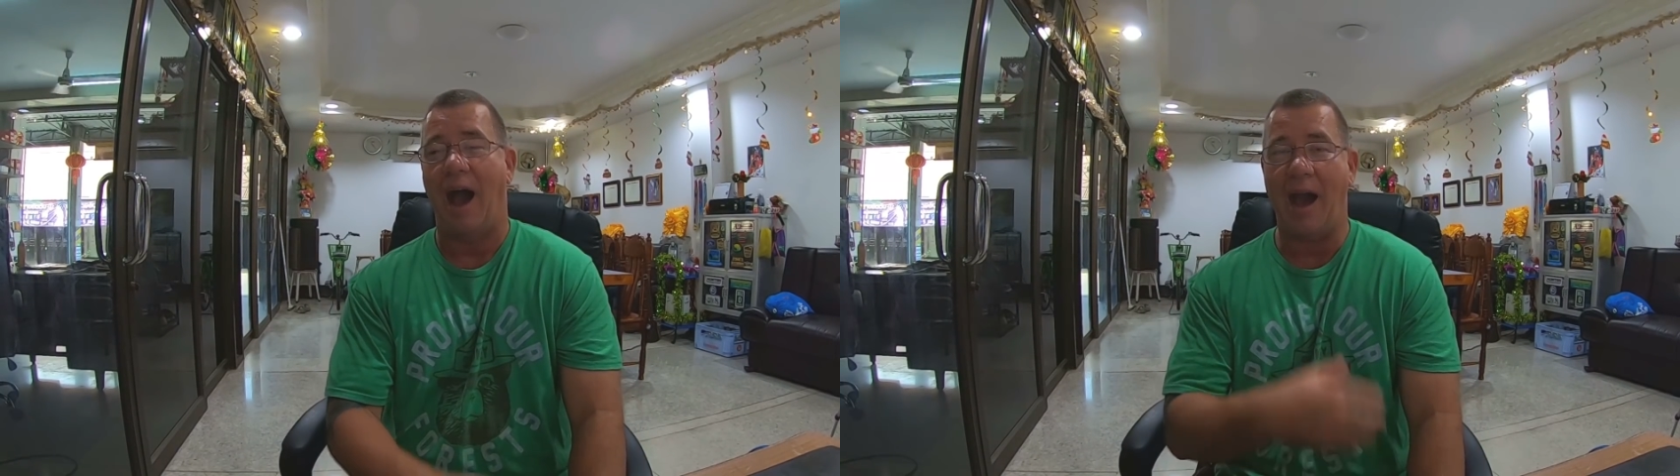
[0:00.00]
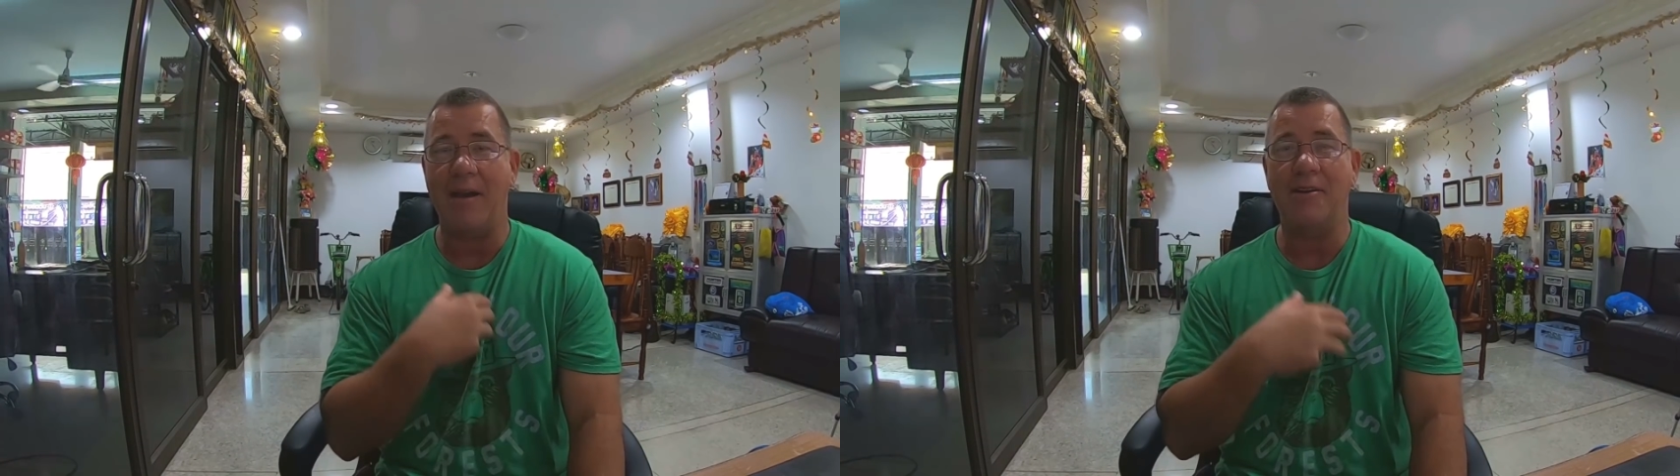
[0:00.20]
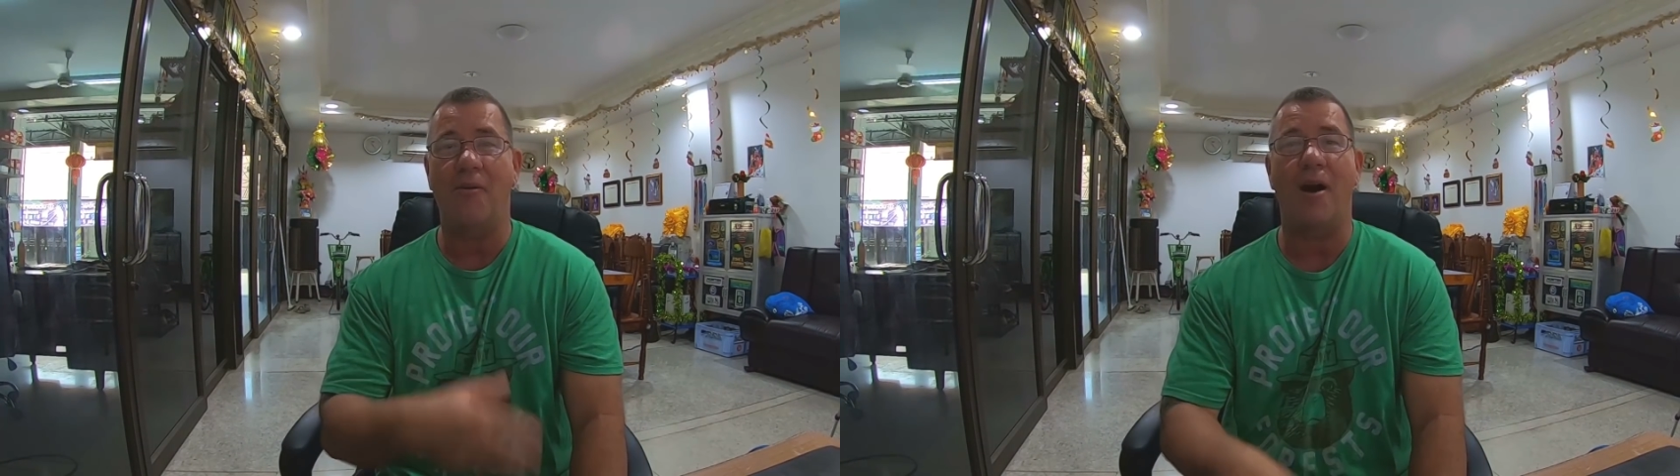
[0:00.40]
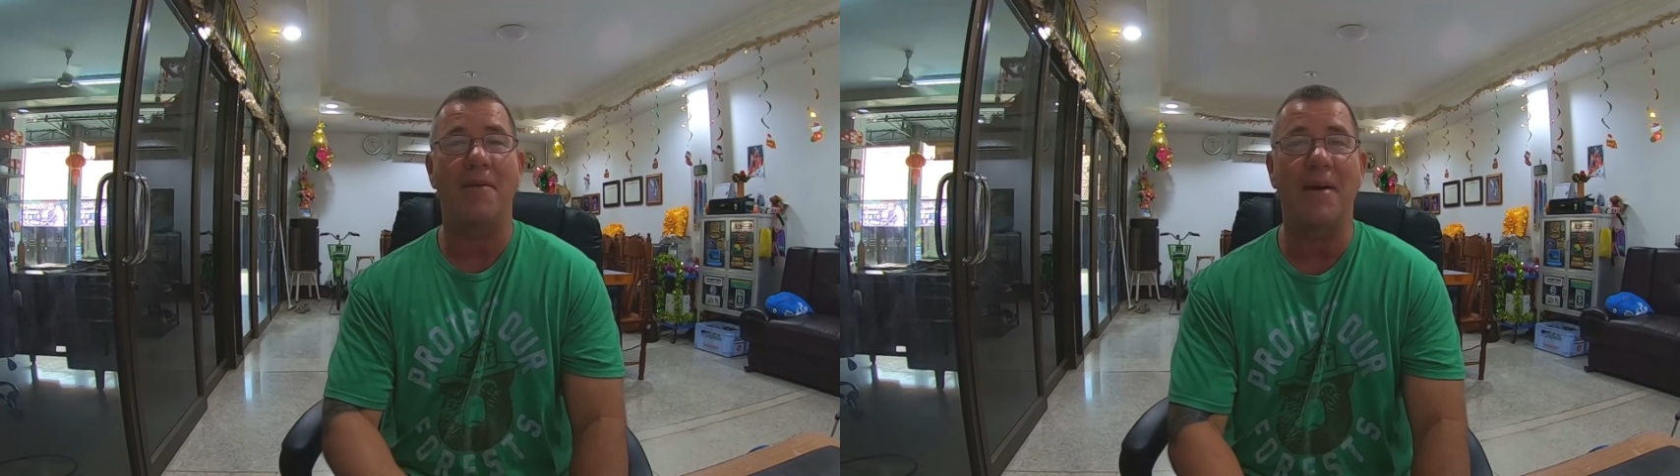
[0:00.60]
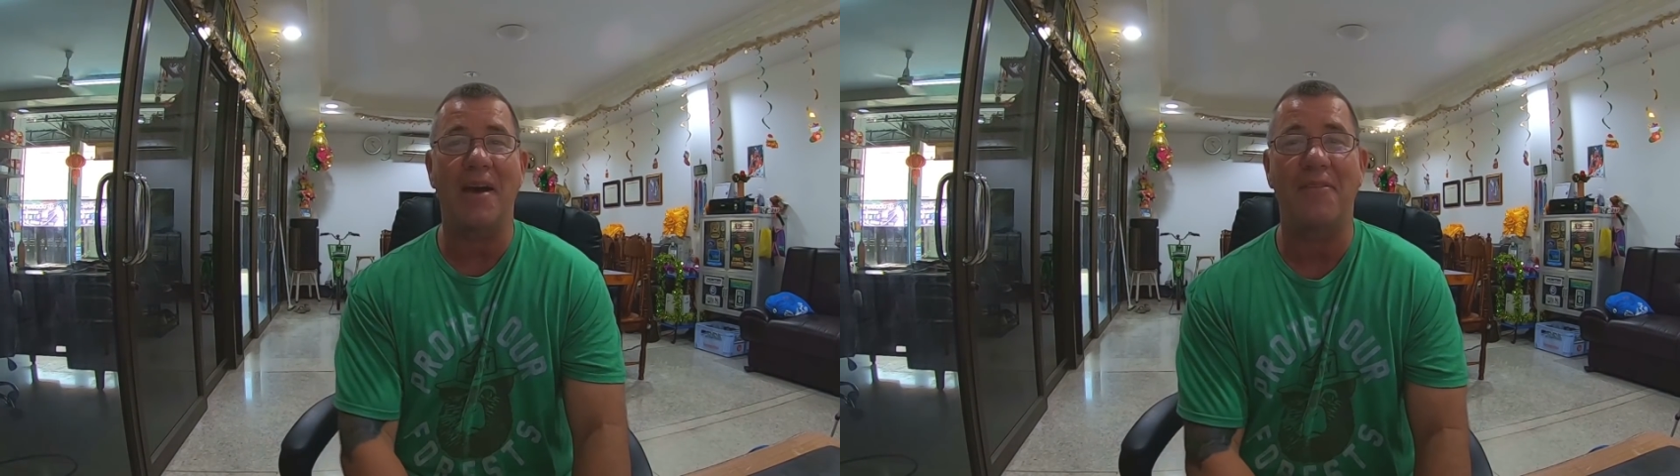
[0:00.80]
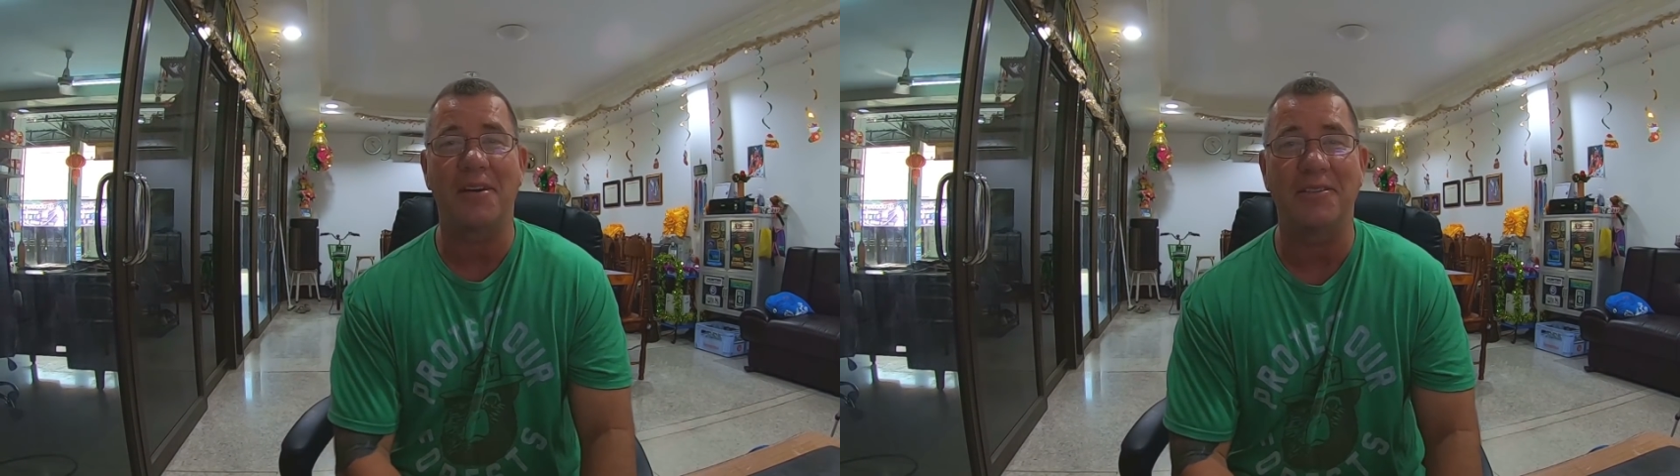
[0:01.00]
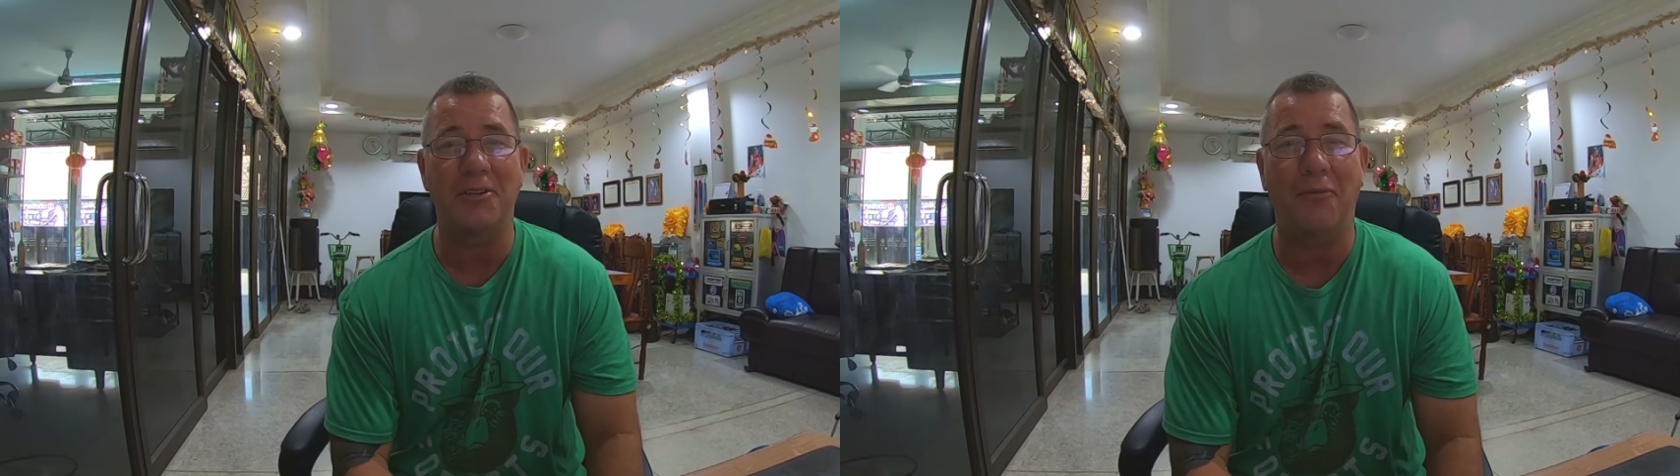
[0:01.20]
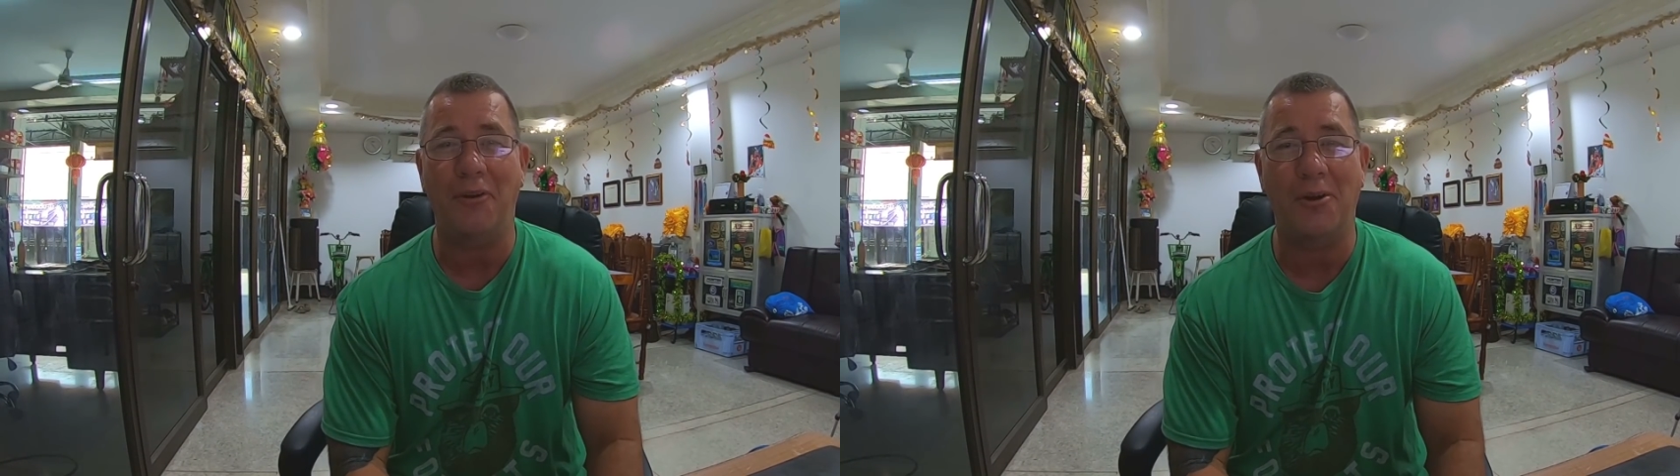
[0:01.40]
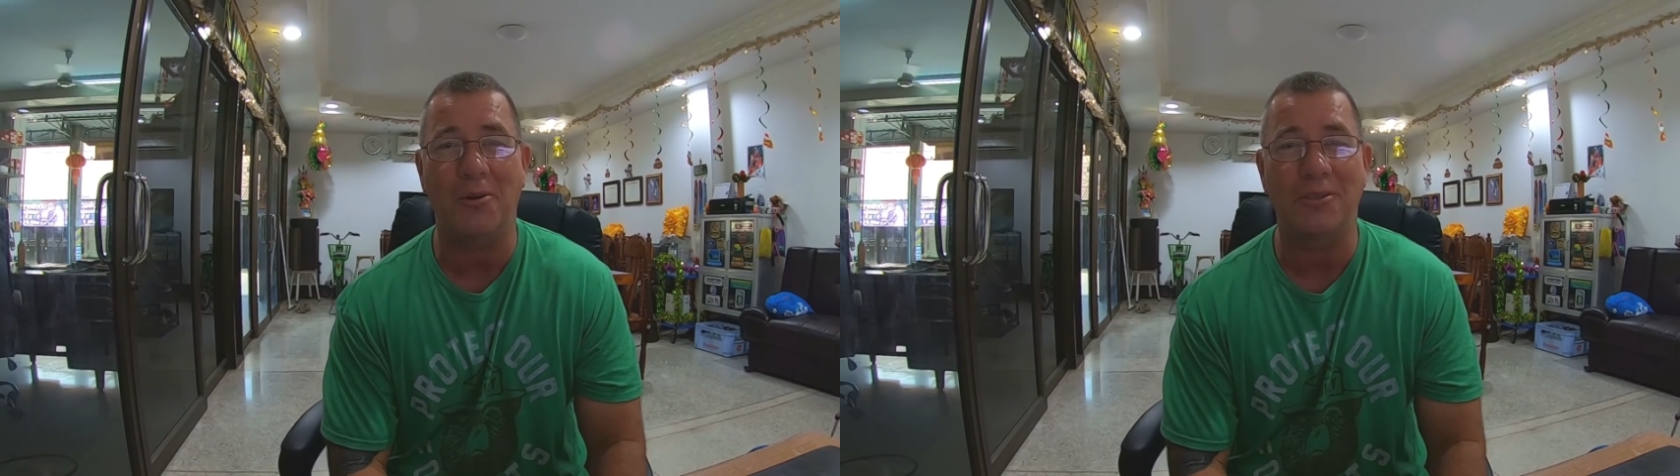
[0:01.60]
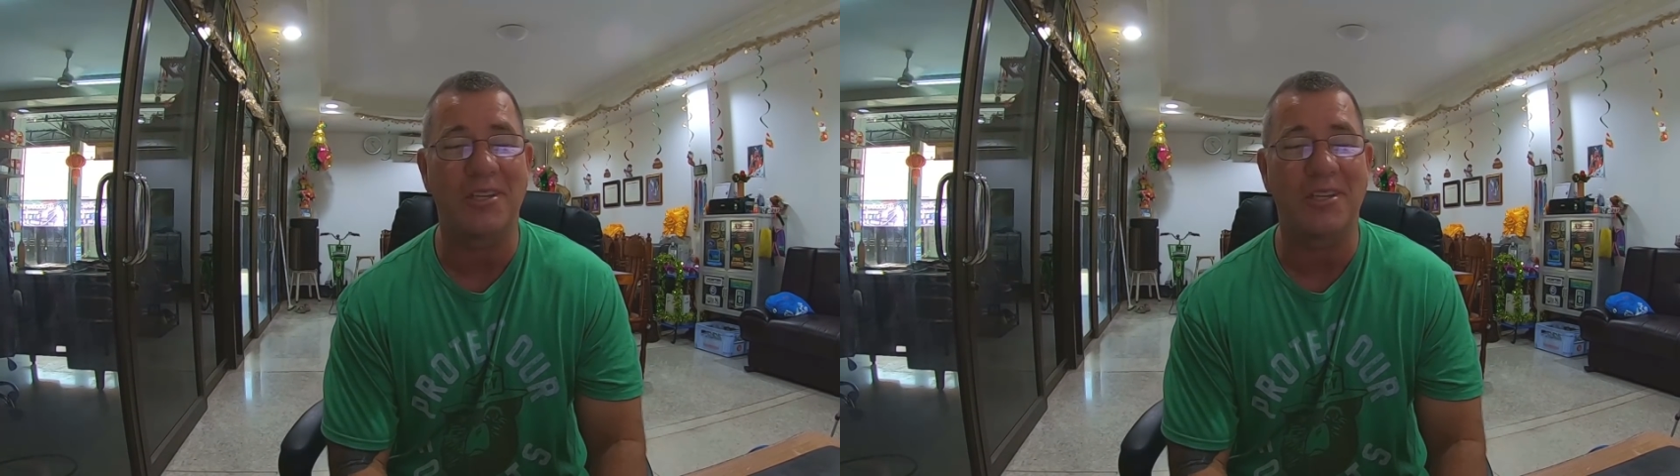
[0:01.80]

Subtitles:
I know I'm having a difficult